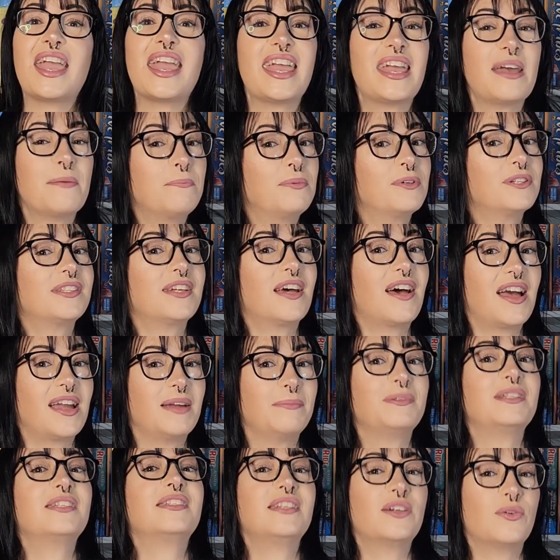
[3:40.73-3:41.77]
ample
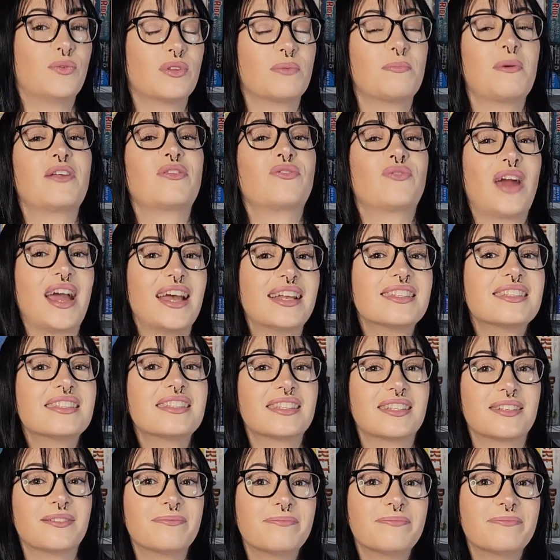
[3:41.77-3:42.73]
time to deal with my threats.